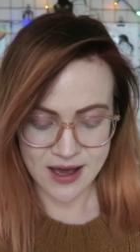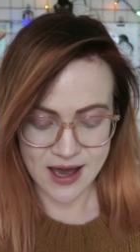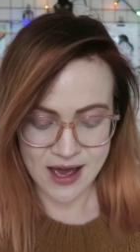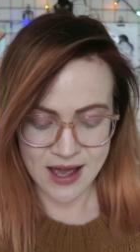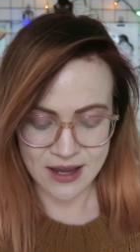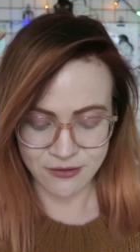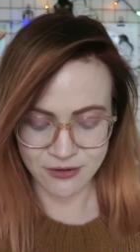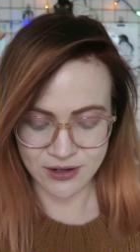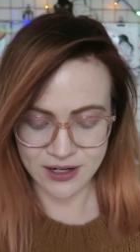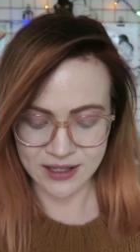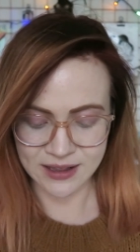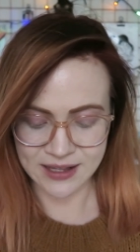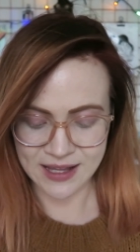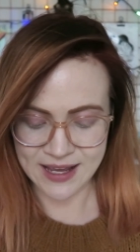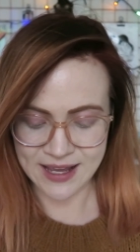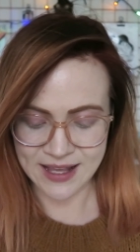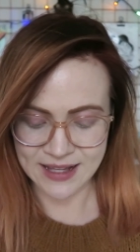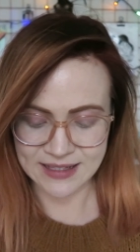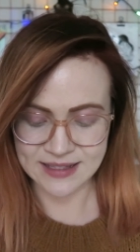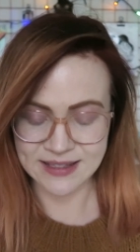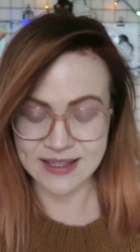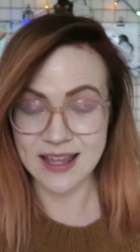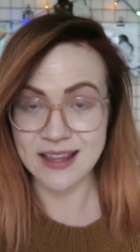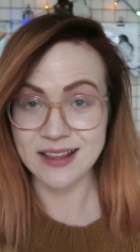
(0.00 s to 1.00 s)
I
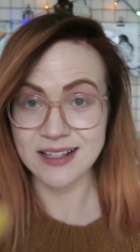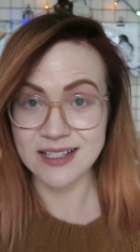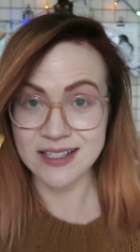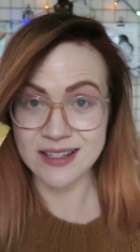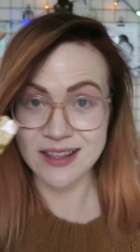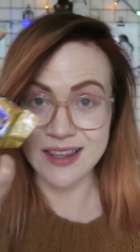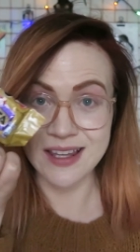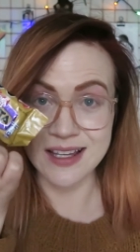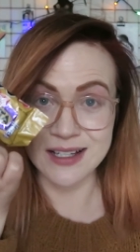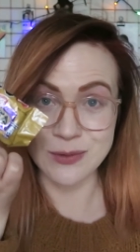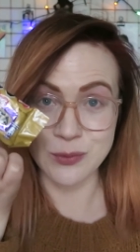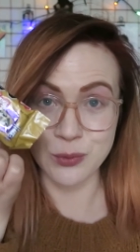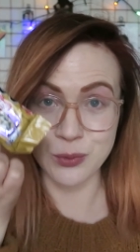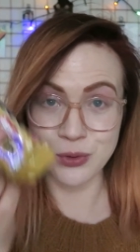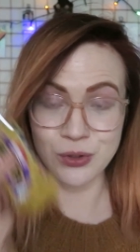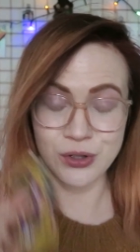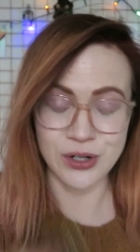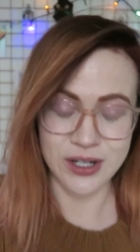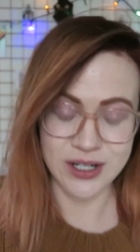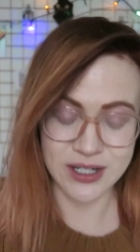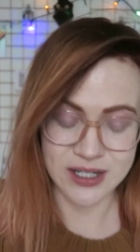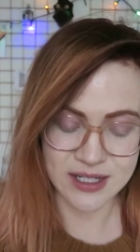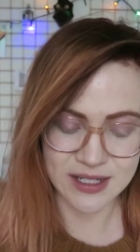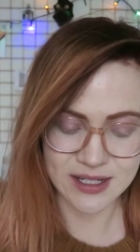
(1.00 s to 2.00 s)
realize that this
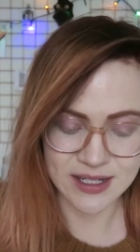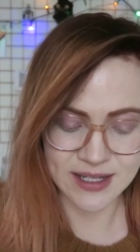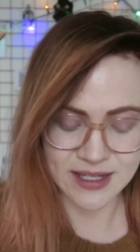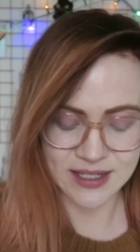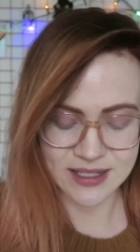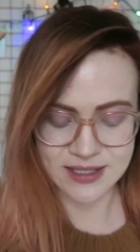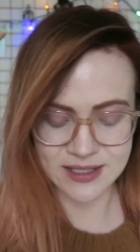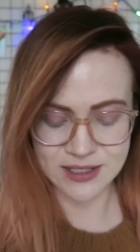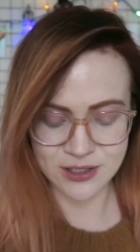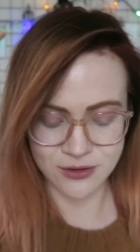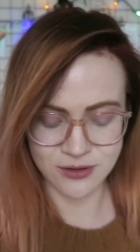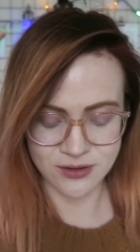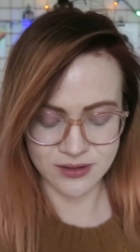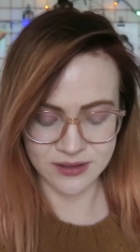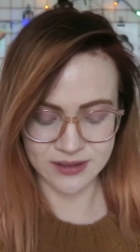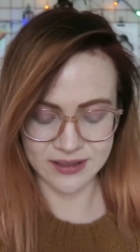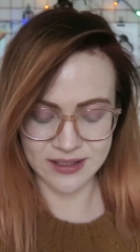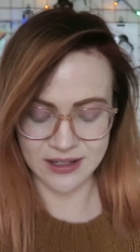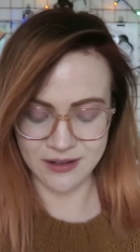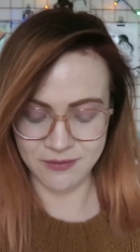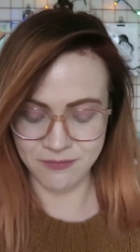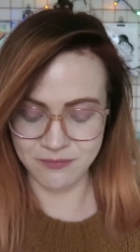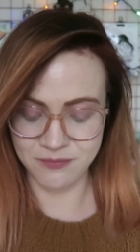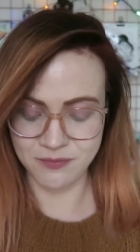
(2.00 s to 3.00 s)
word is
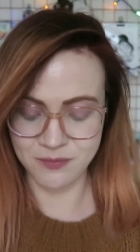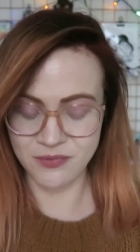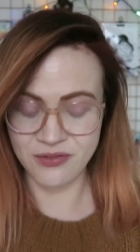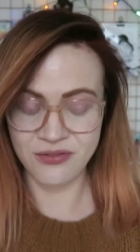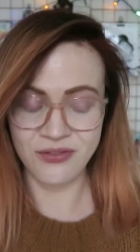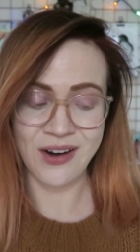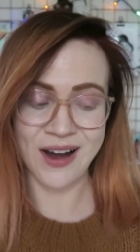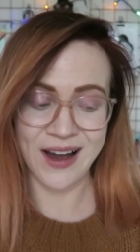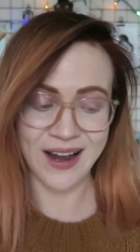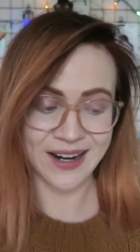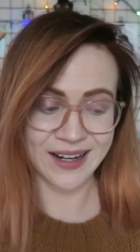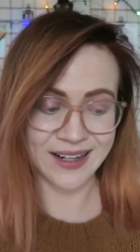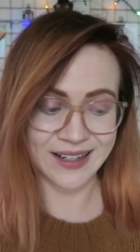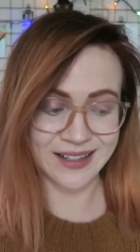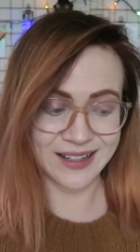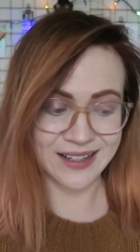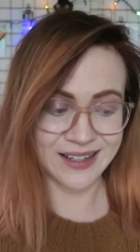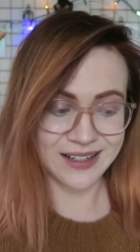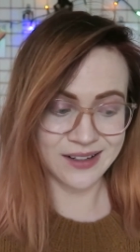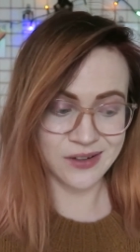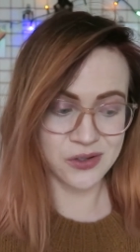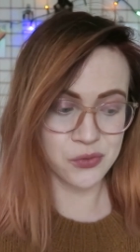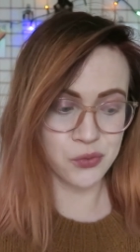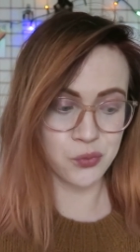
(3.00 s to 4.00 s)
totally fine
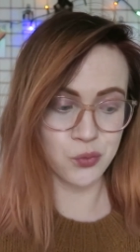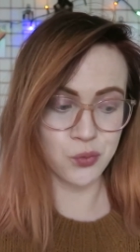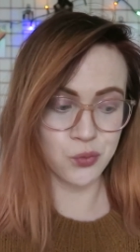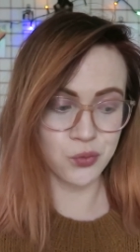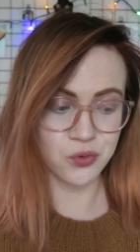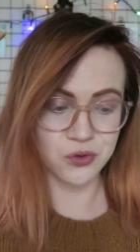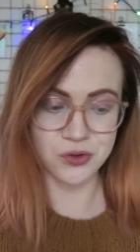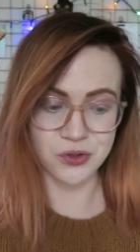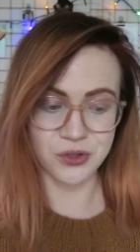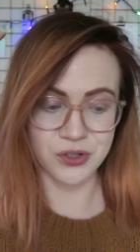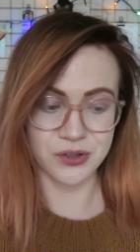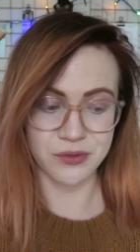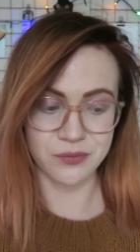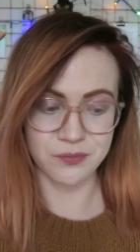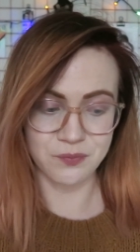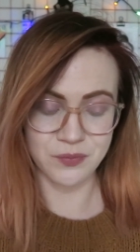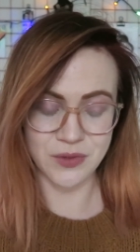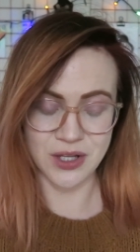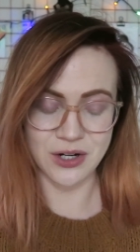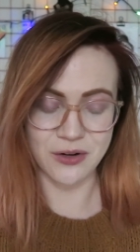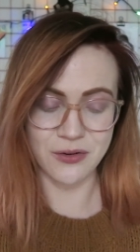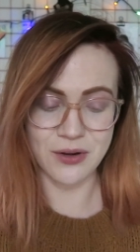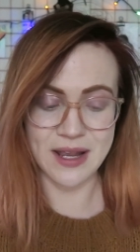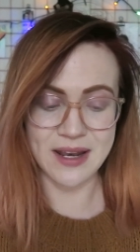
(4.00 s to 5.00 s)
in a word,
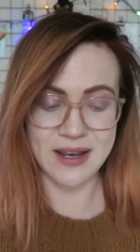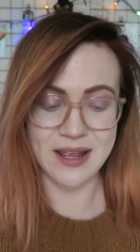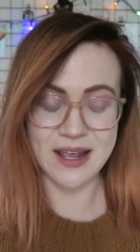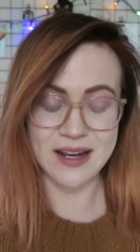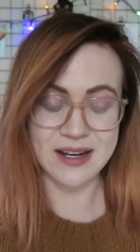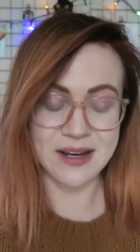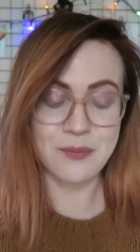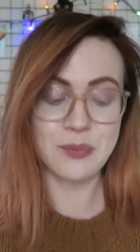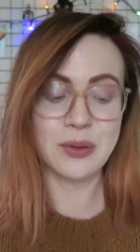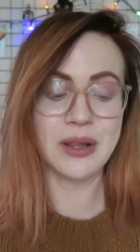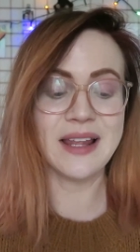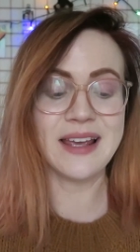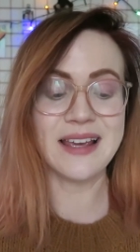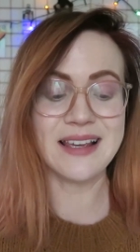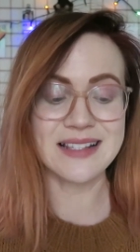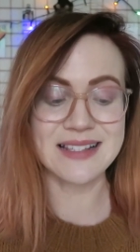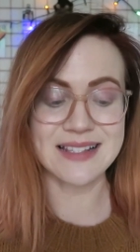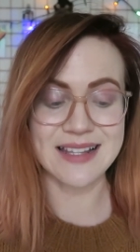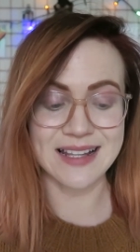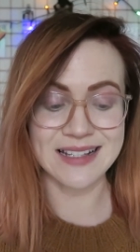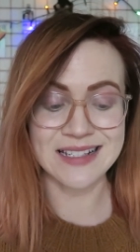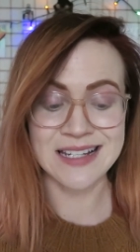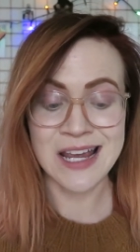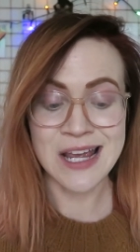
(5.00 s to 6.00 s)
you know, in a
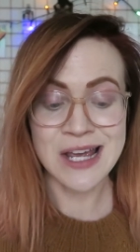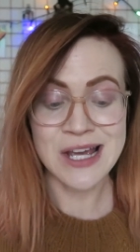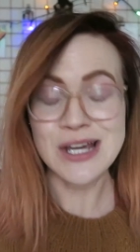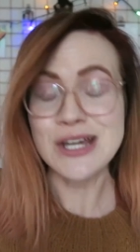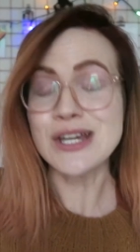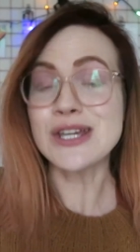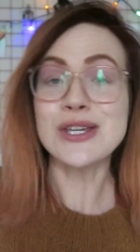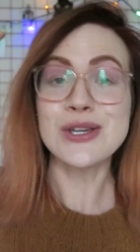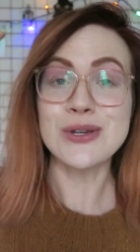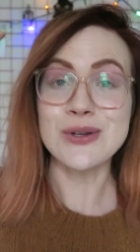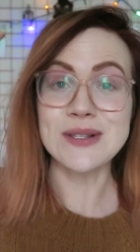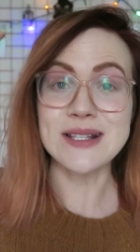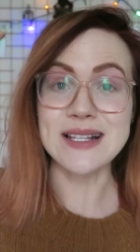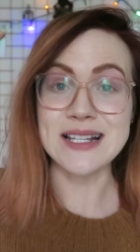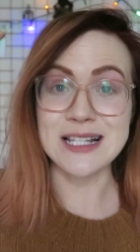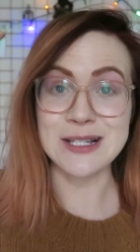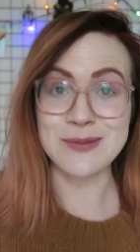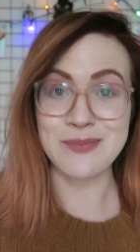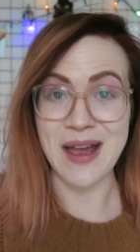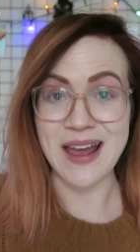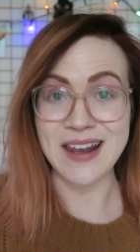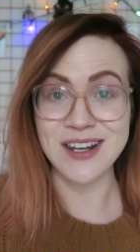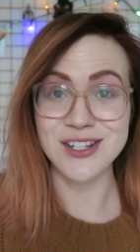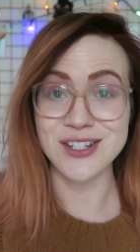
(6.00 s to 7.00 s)
place that uses
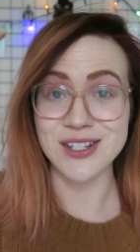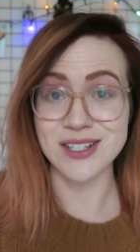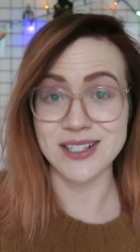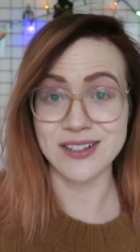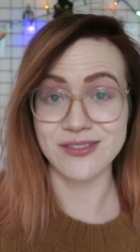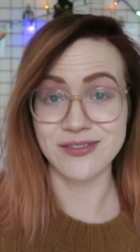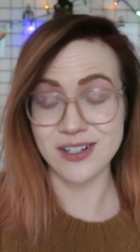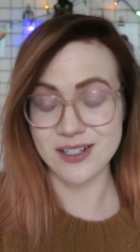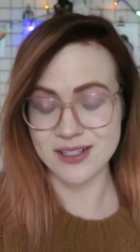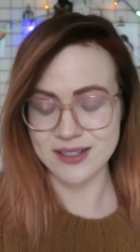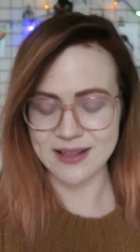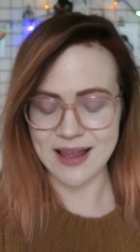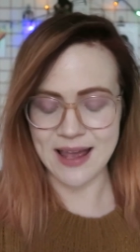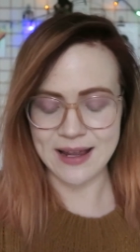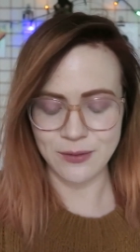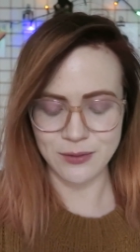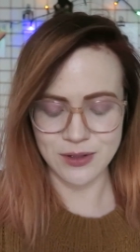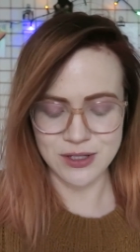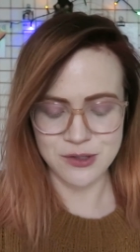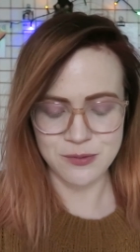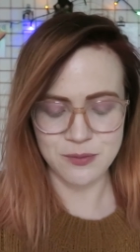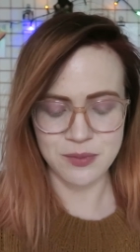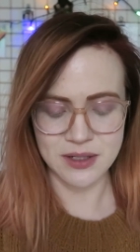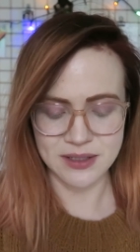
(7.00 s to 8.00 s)
Spanish as a first
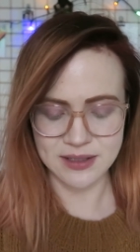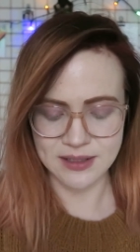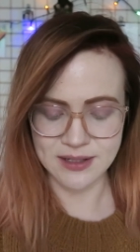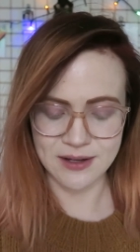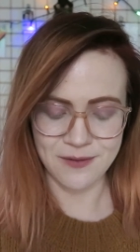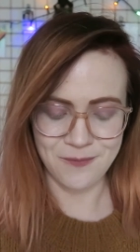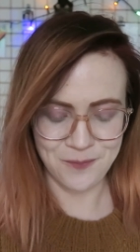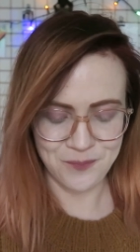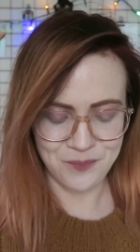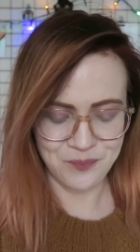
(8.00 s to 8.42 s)
language, but